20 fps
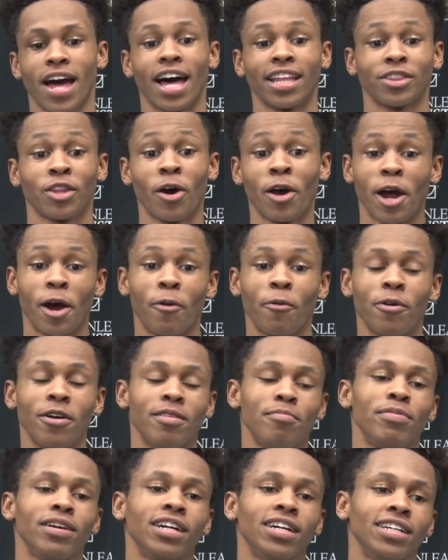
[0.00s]
thought I
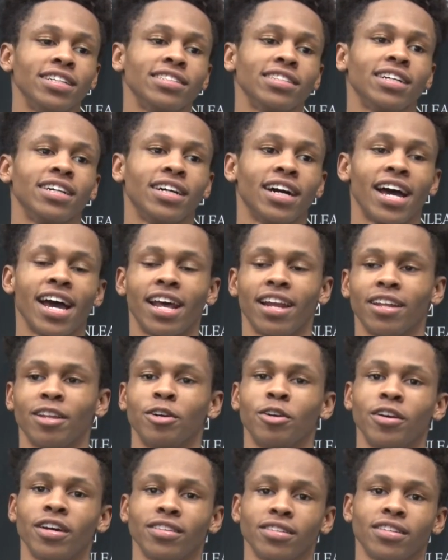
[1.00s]
would, because I had a
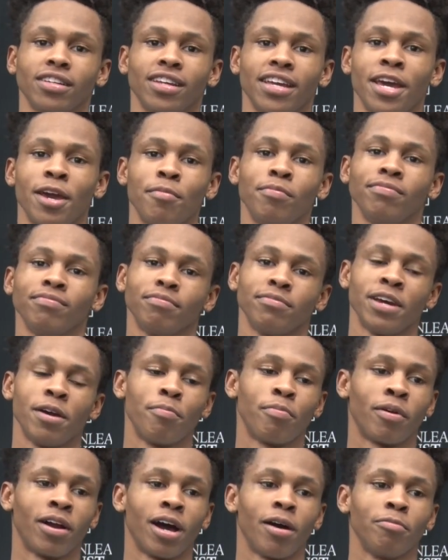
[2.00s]
little hip
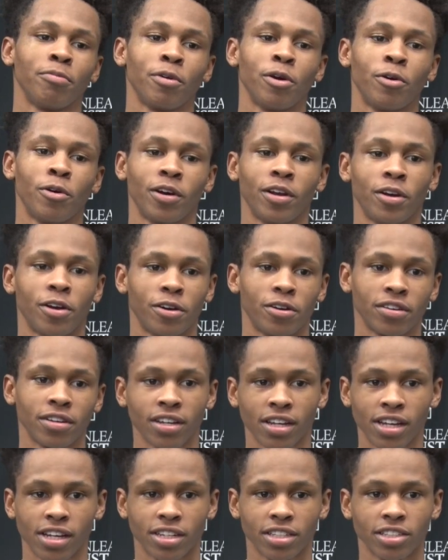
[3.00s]
problem going
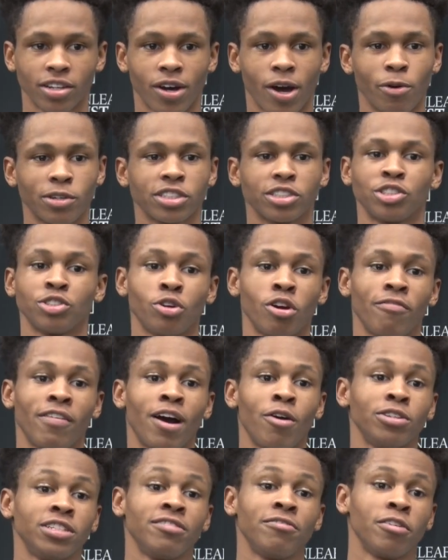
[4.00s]
on. So I wasn't sure if
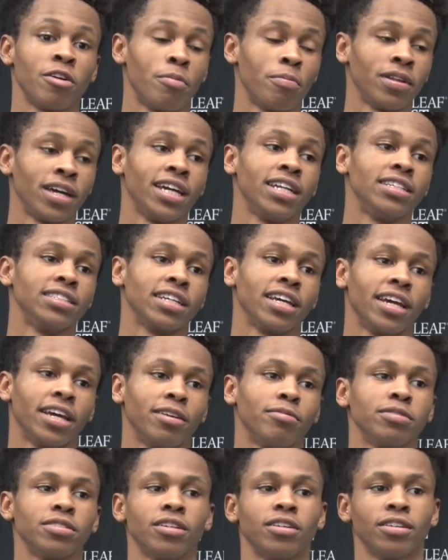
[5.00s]
I was even going to play this
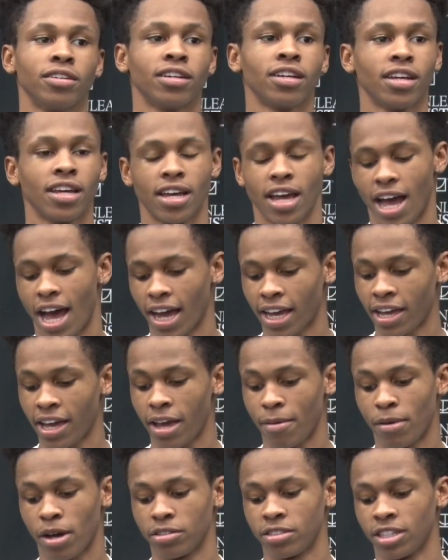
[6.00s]
game. So I
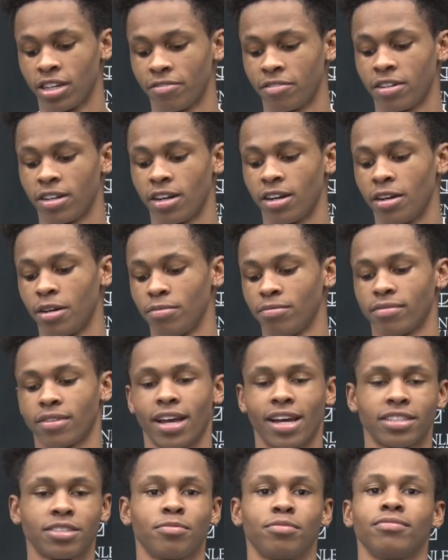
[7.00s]
came out toughing it up,
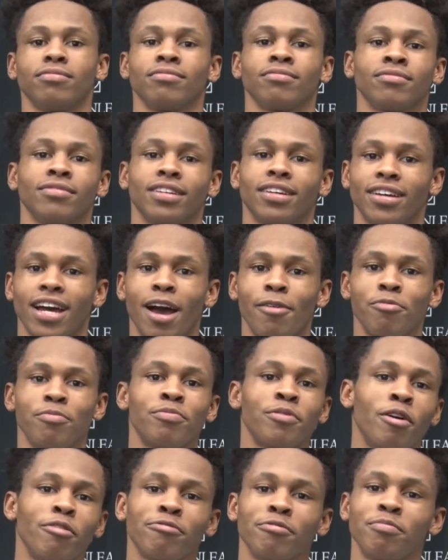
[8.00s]
had some
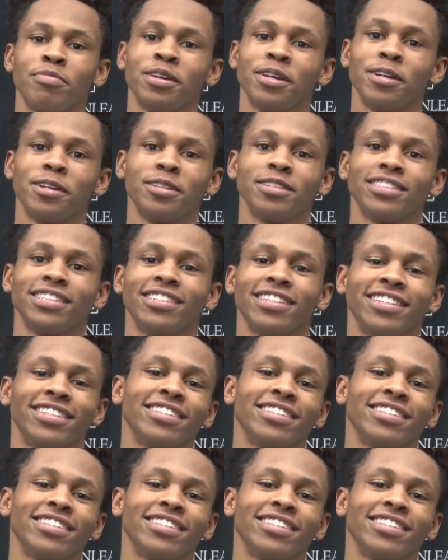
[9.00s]
ibuprofen pills,